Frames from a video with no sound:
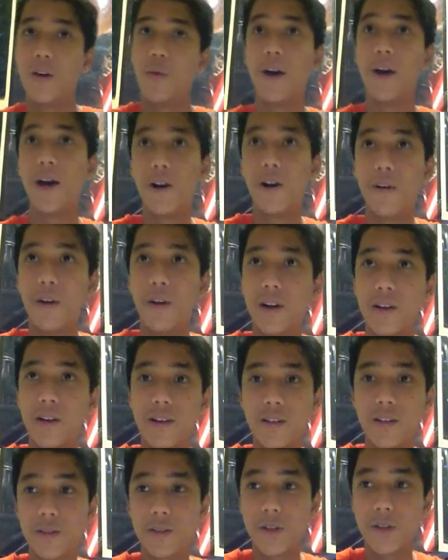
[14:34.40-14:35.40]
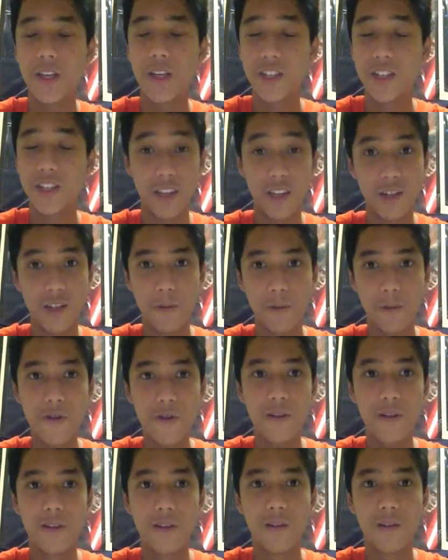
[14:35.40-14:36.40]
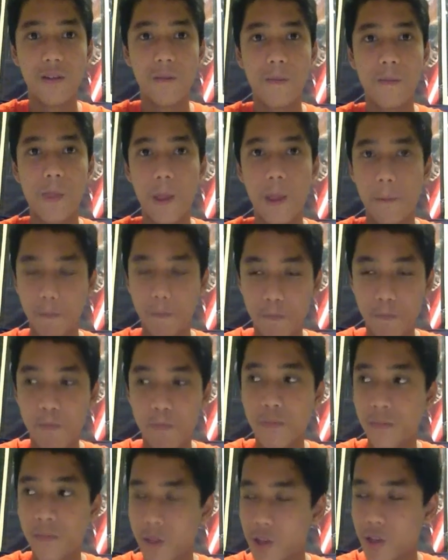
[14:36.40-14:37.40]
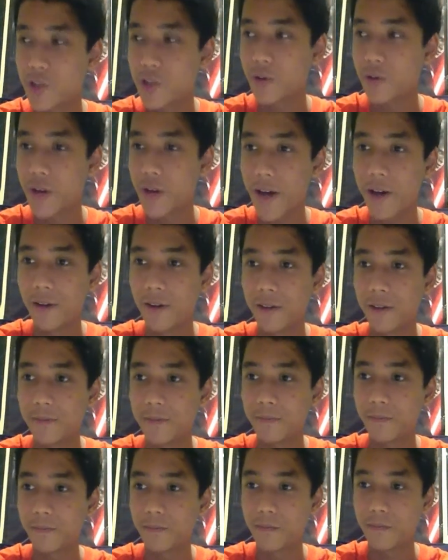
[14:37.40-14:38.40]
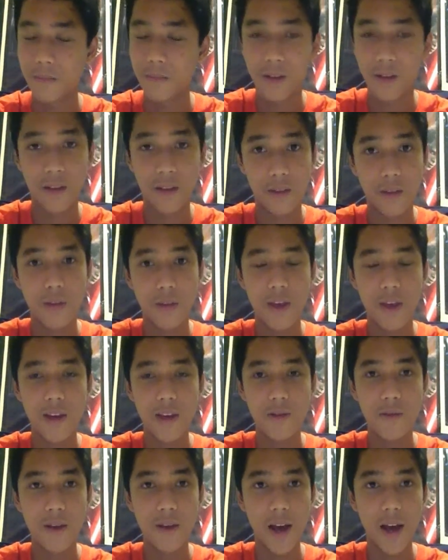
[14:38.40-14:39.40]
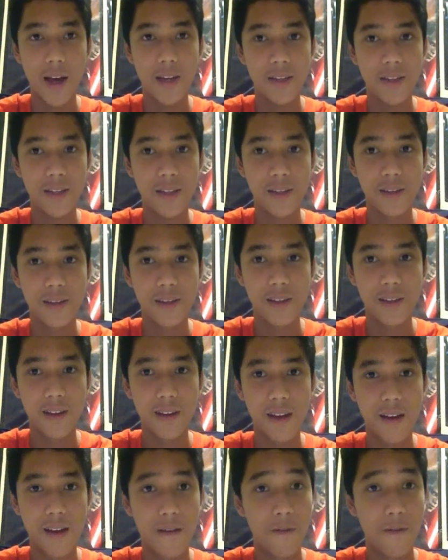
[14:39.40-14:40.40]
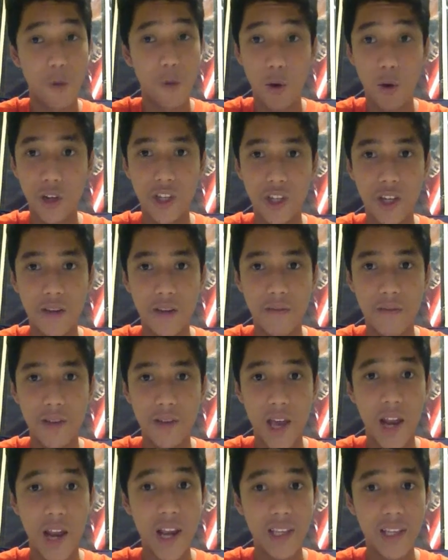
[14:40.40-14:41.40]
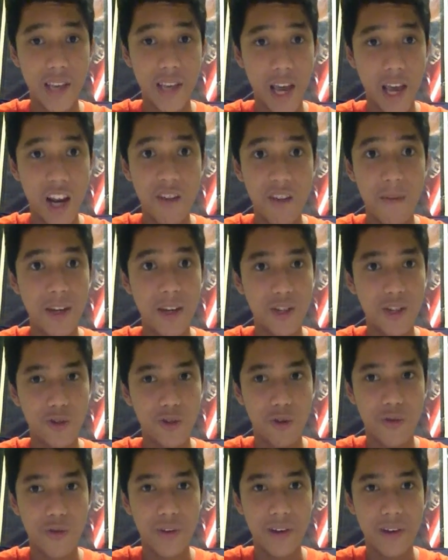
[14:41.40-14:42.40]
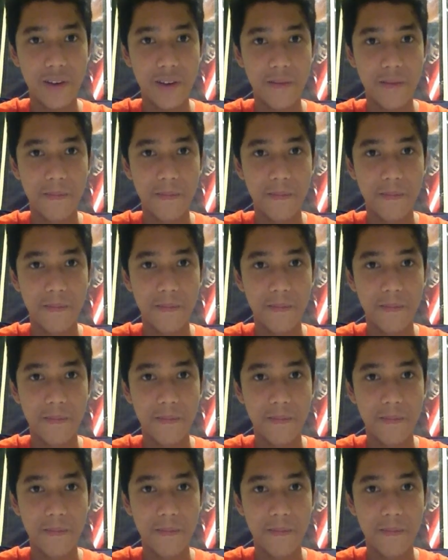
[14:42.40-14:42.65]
Wow, it's, it's it's a miracle. So yeah, thank you guys for watching, and that's the end of my story.